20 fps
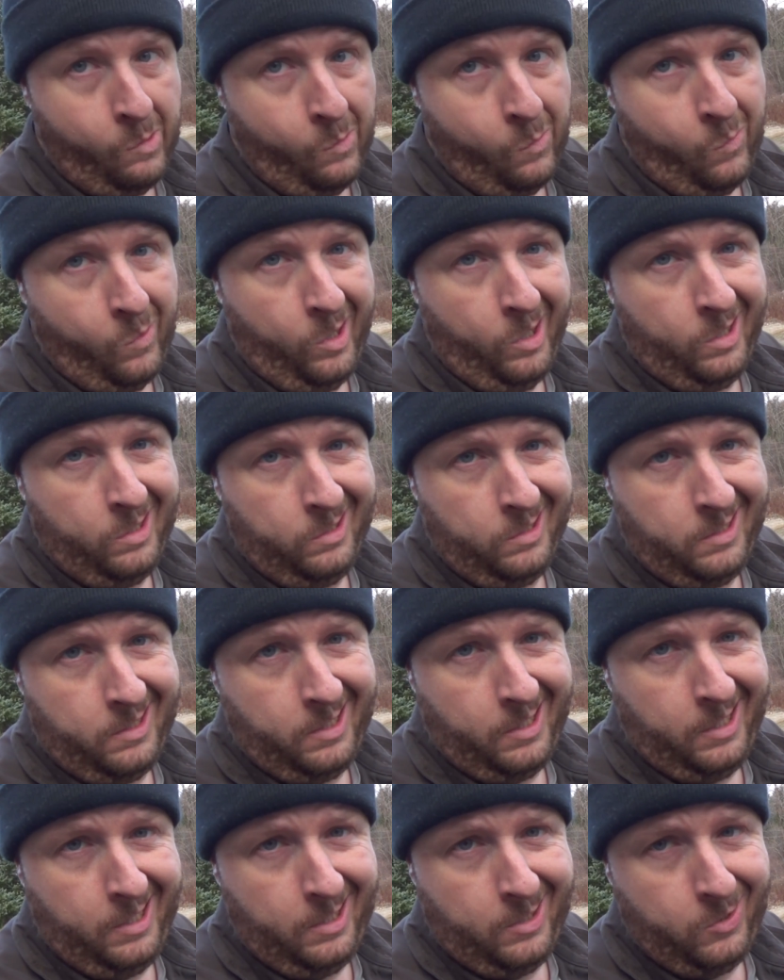Well, good
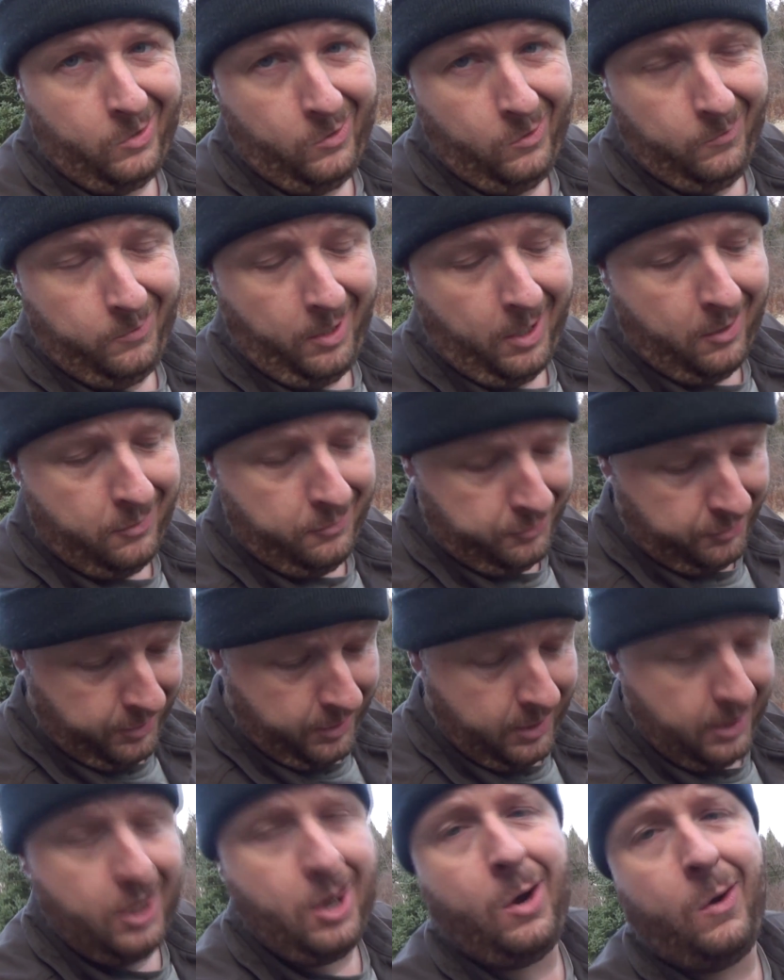day, Tiff. How's
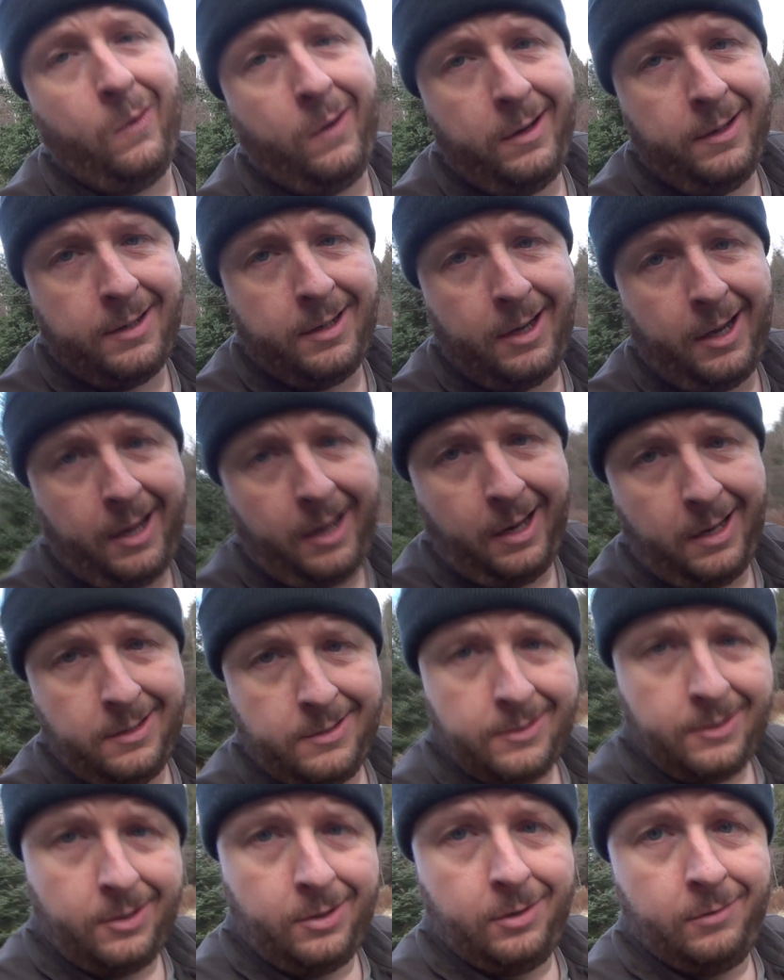she going today?
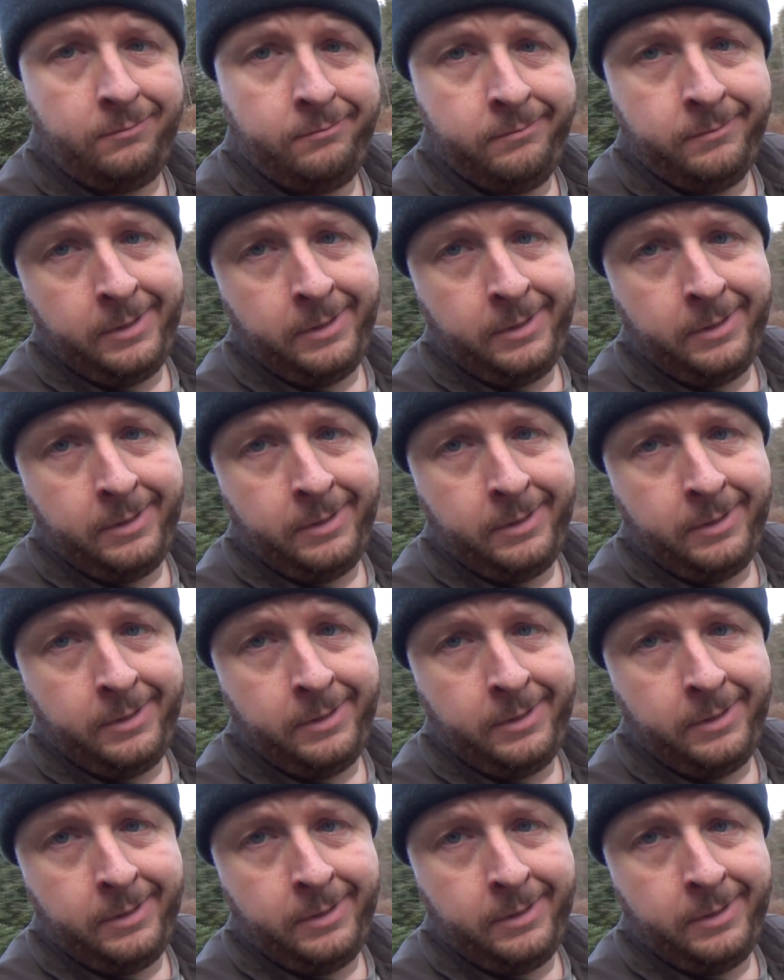So,